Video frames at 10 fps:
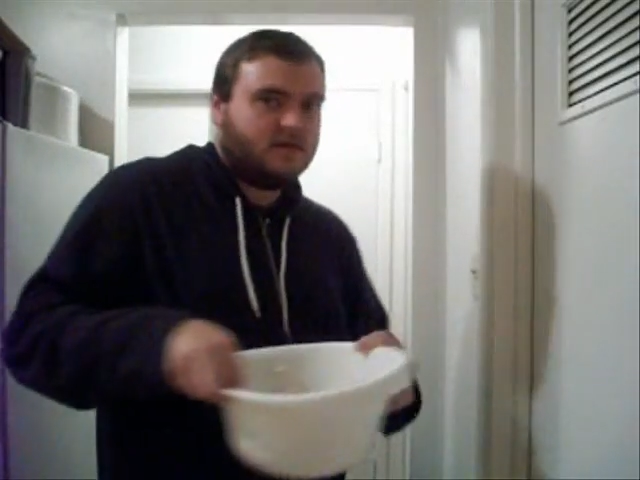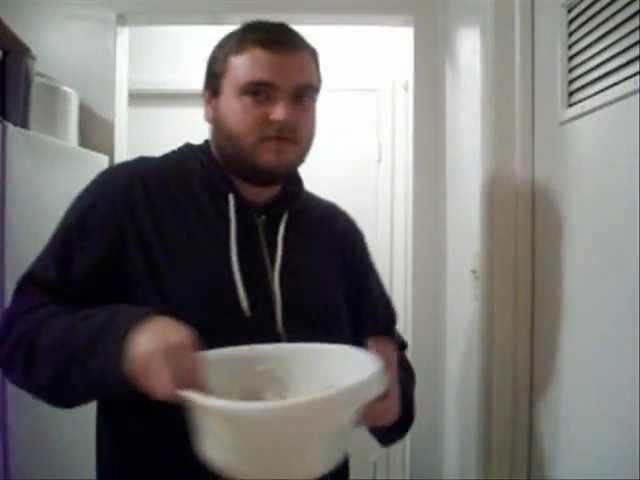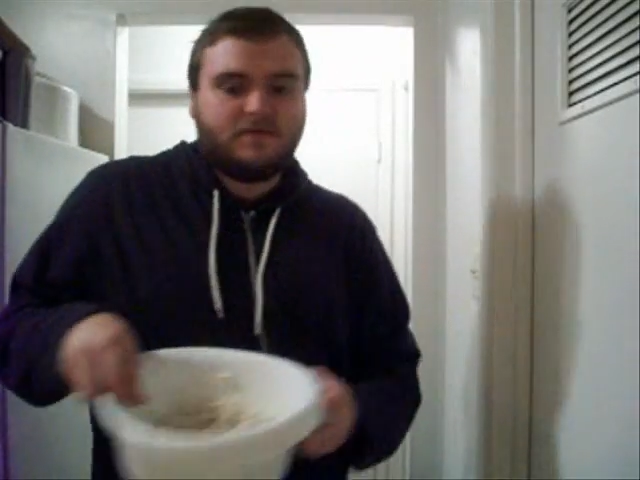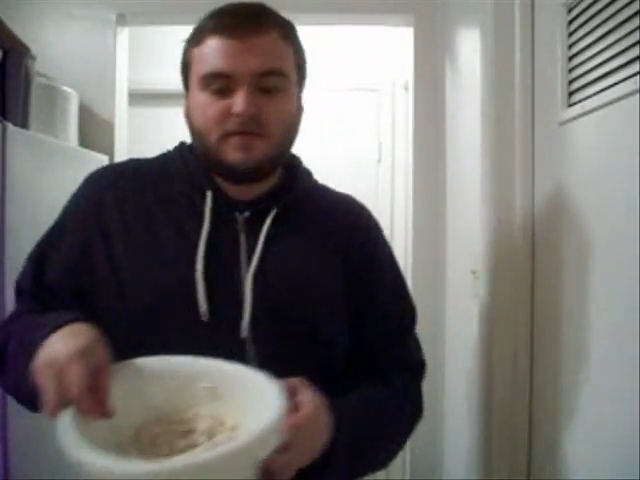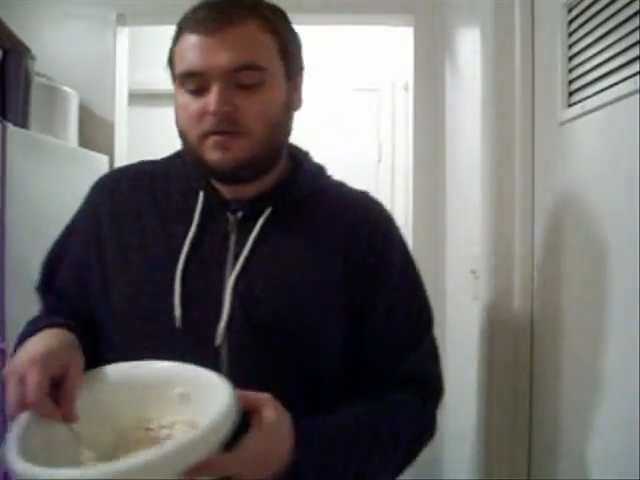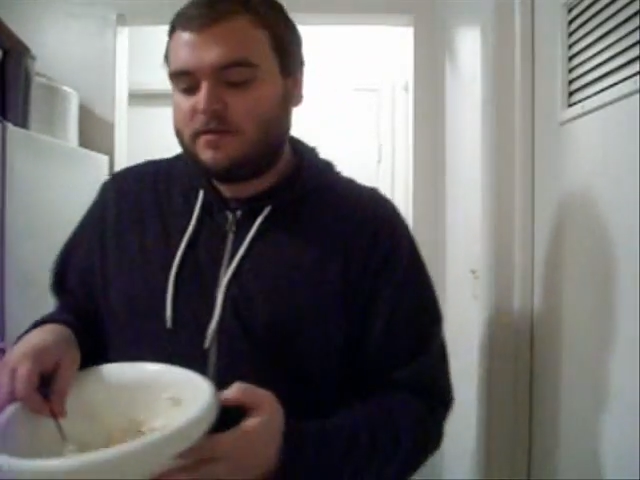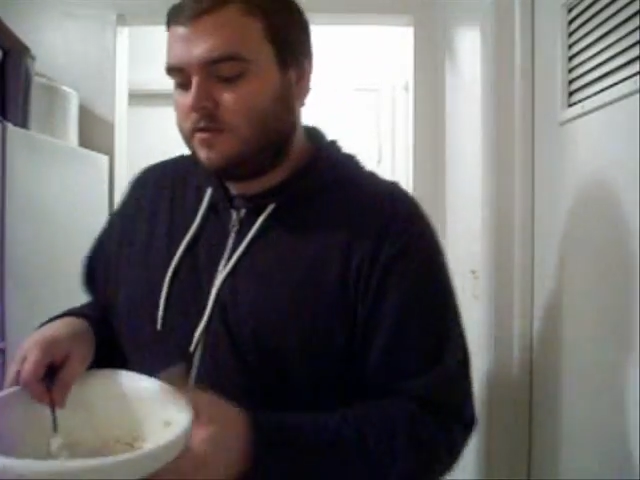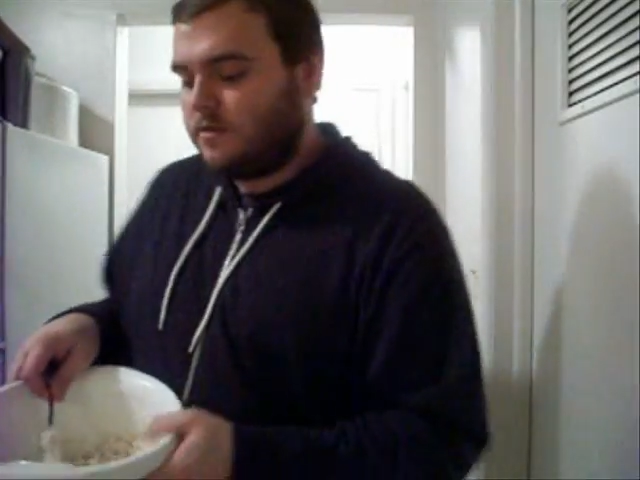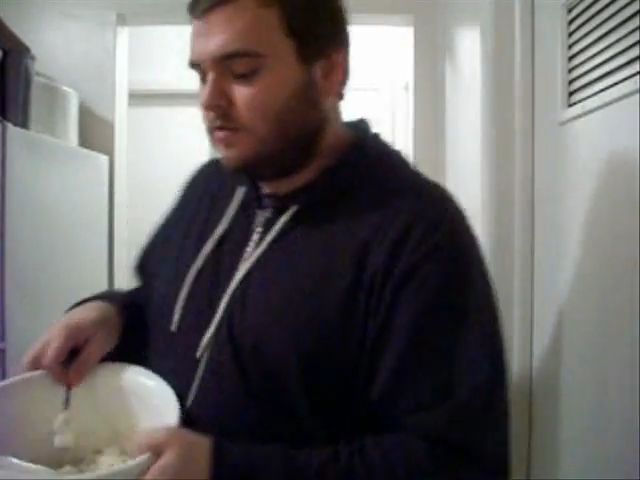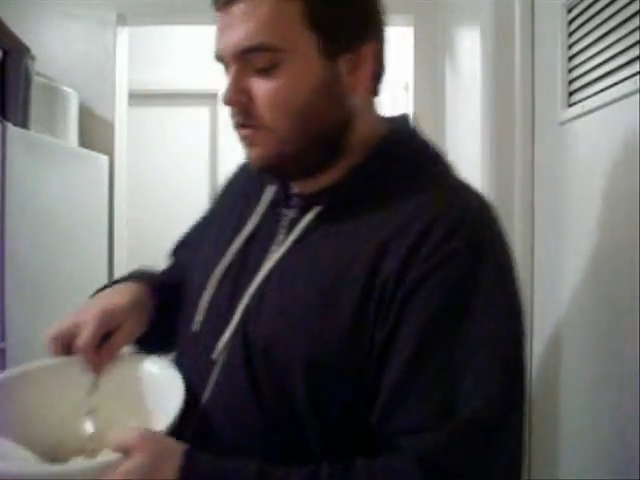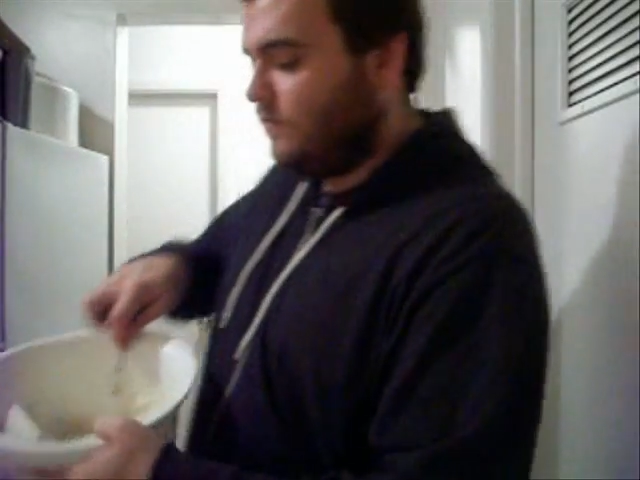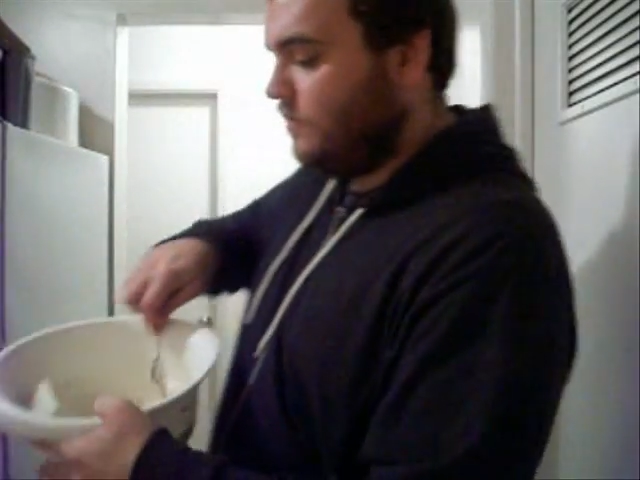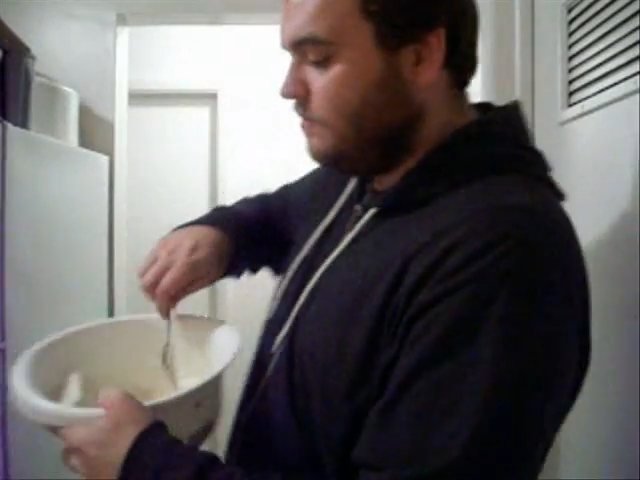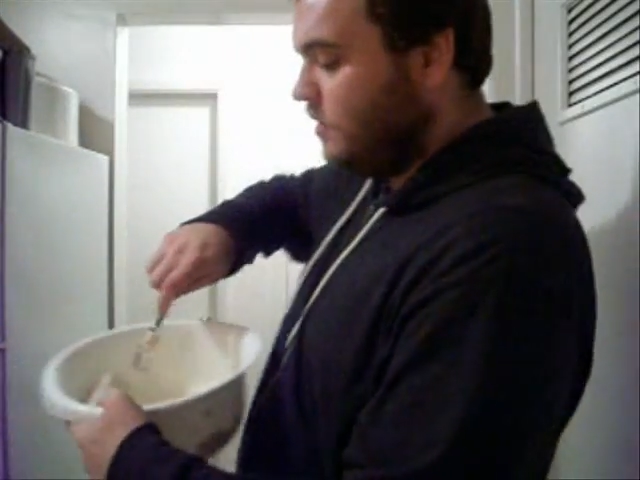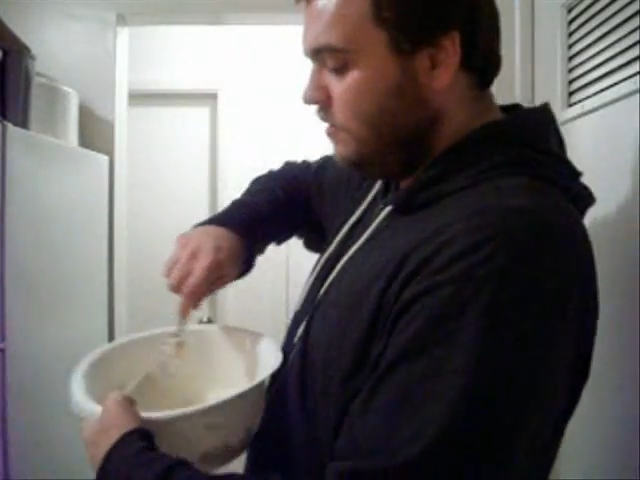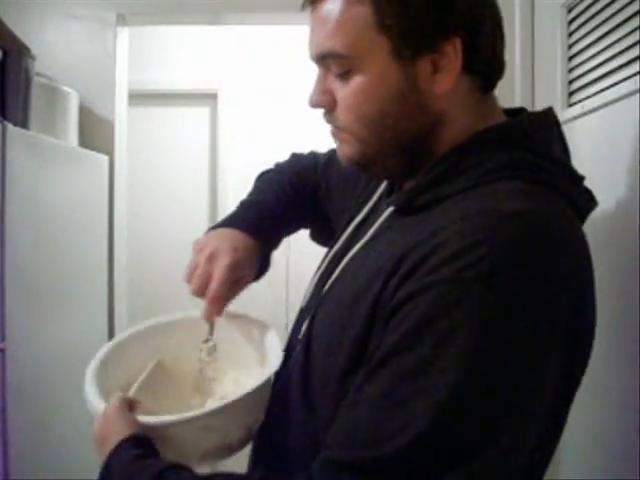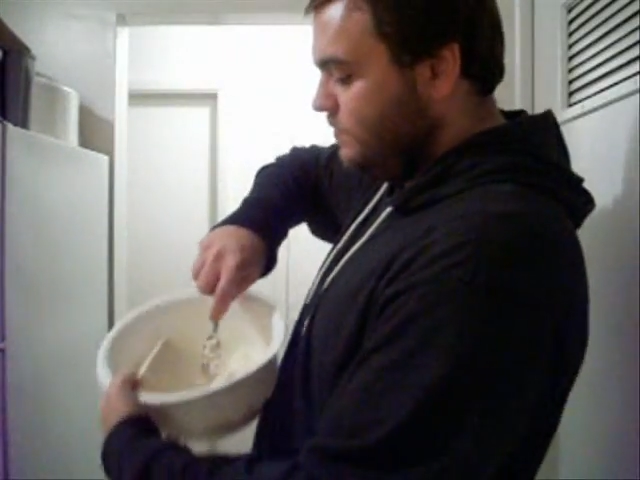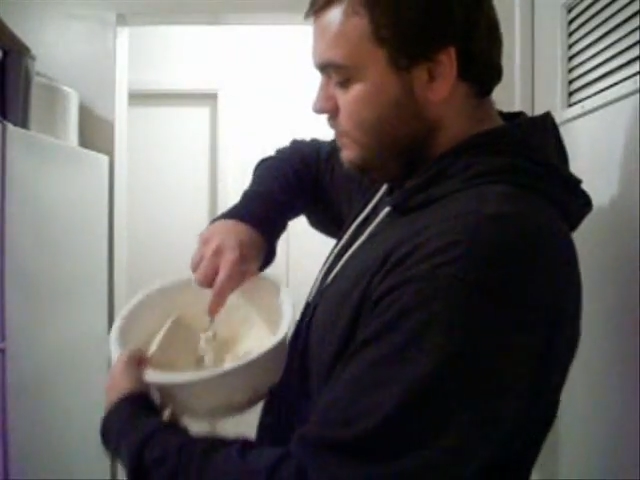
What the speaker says: of silken tofu in the bowl.